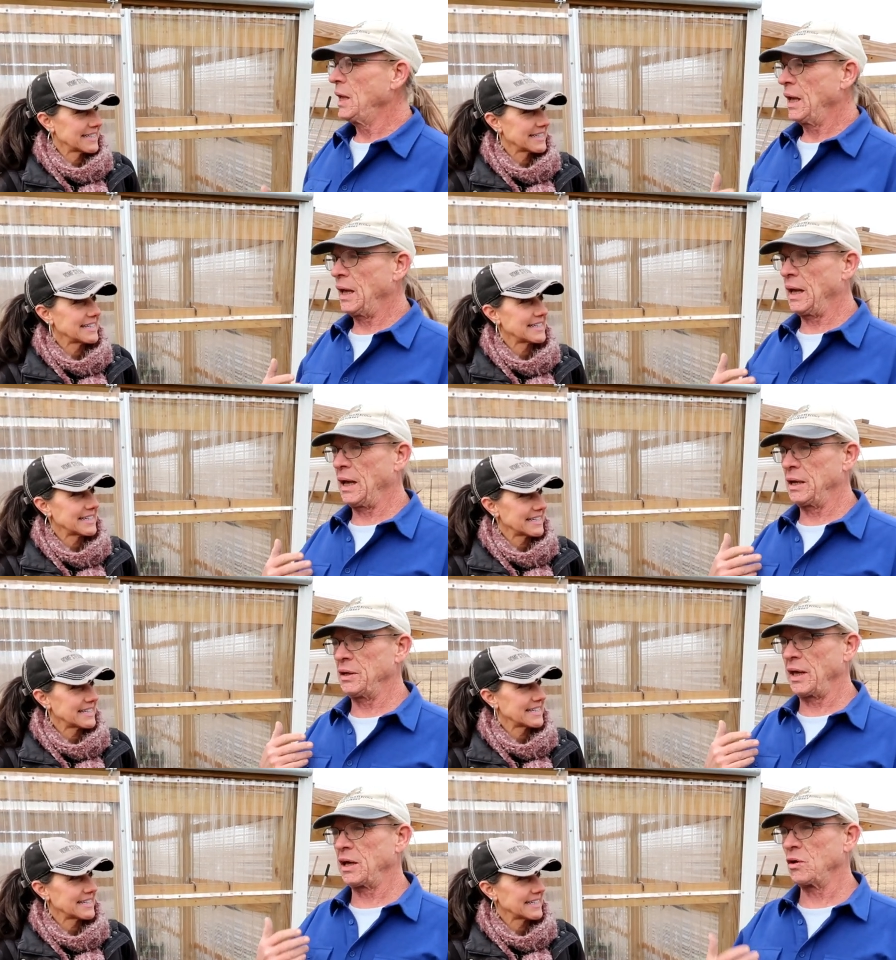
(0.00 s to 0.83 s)

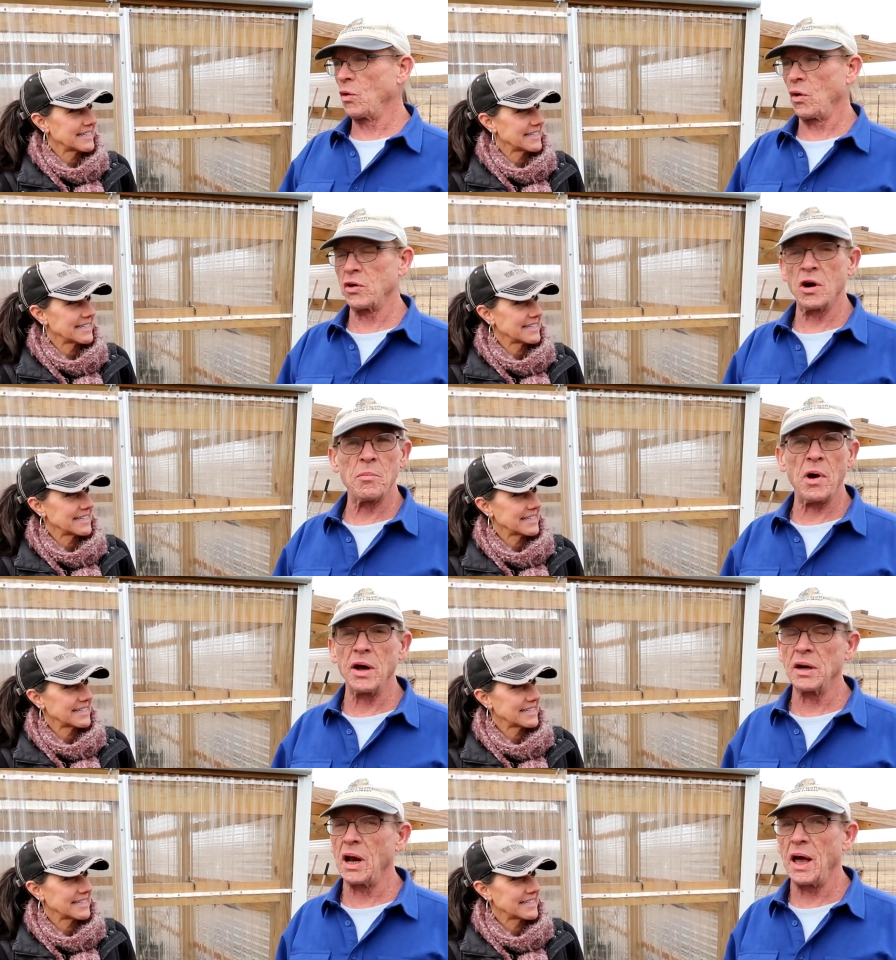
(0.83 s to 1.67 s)
Speaker 1: and they can order them
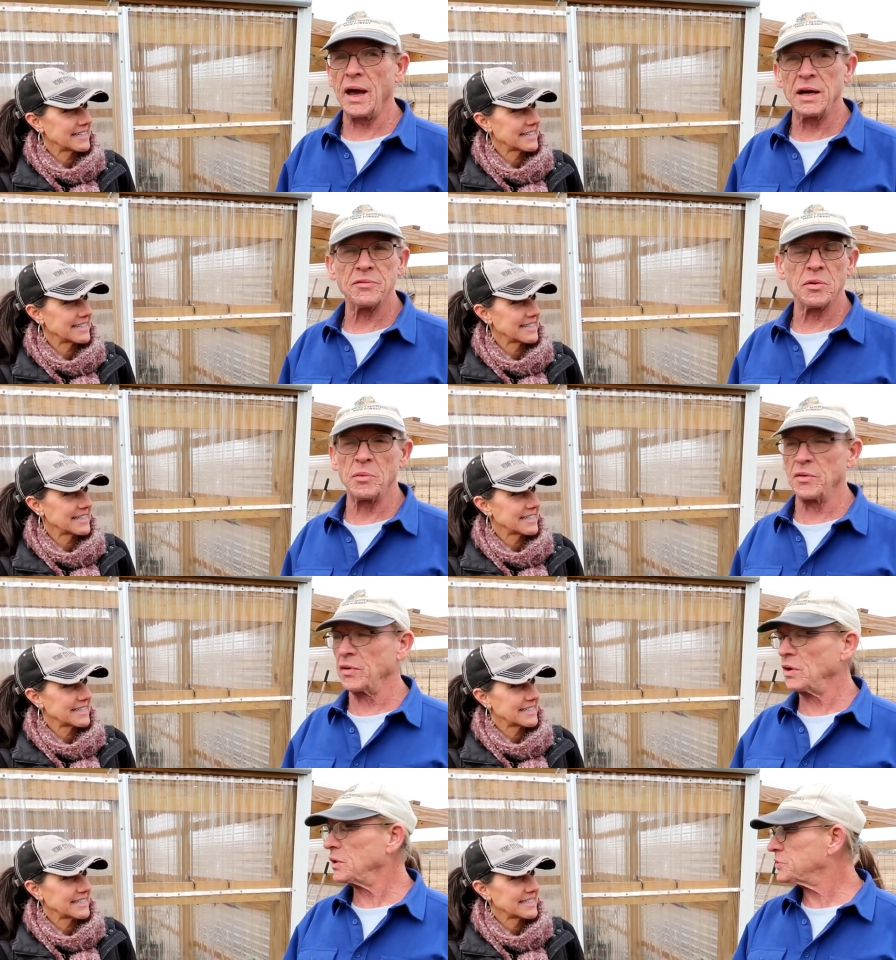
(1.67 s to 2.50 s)
online from
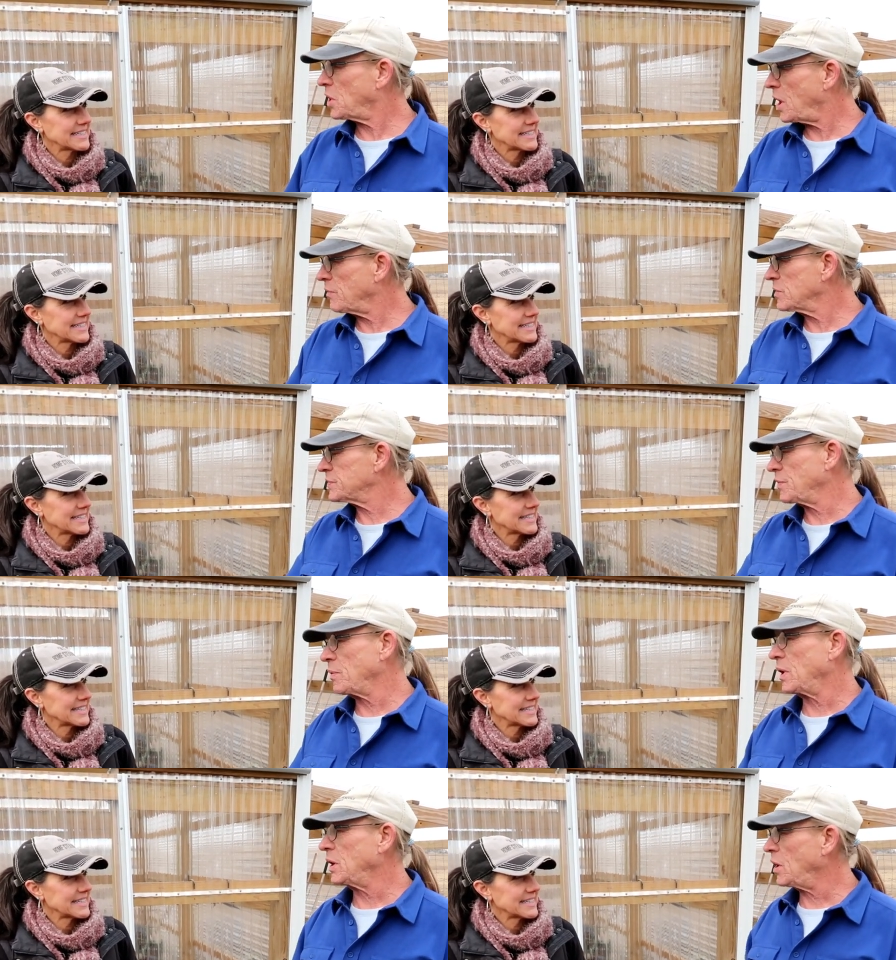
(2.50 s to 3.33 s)
River Hills Harvest
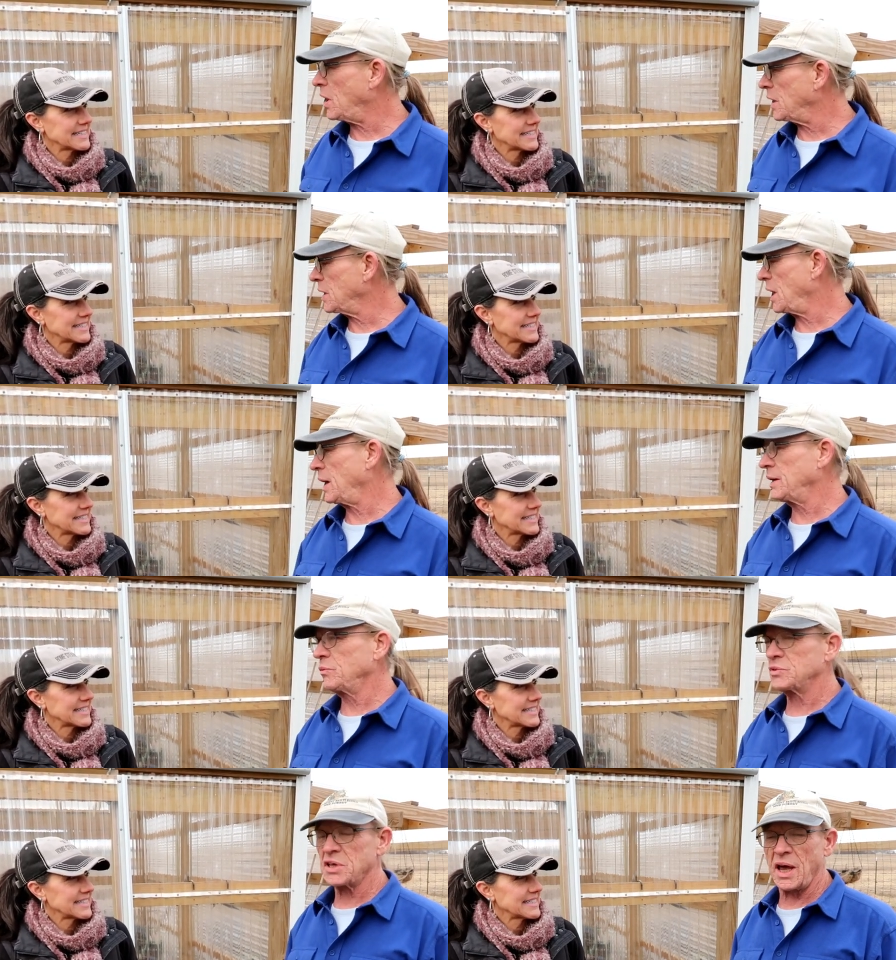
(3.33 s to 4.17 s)
from our
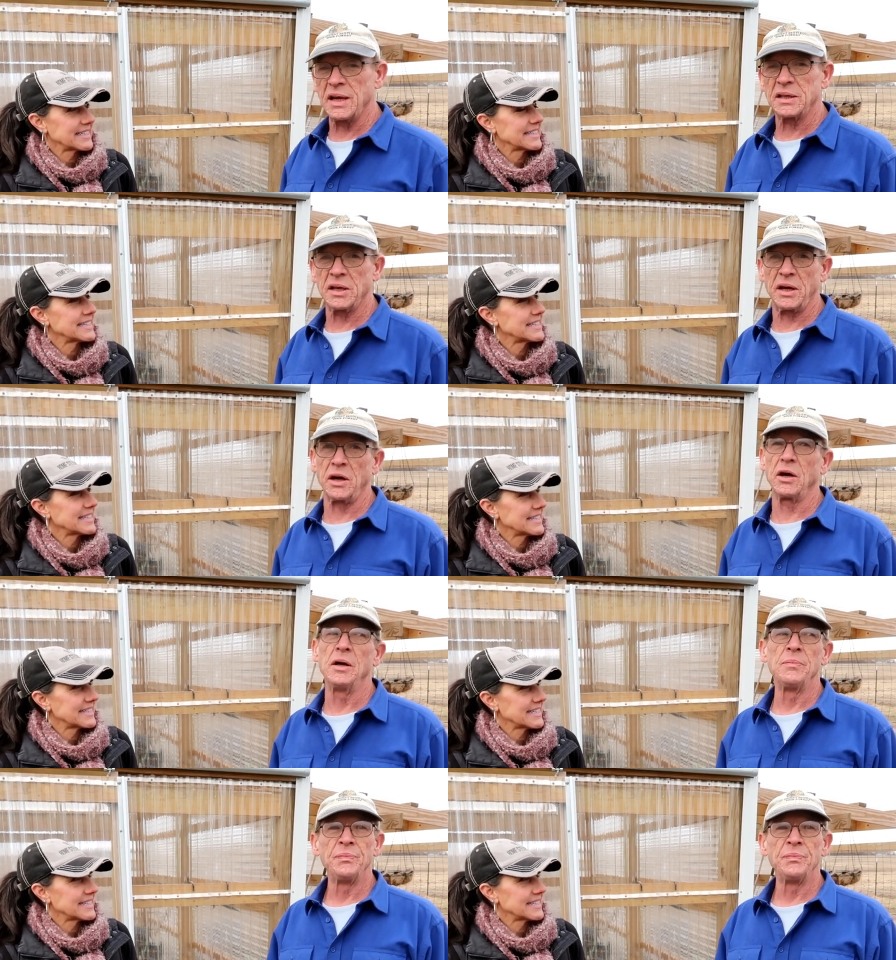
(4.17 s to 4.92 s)
online site there.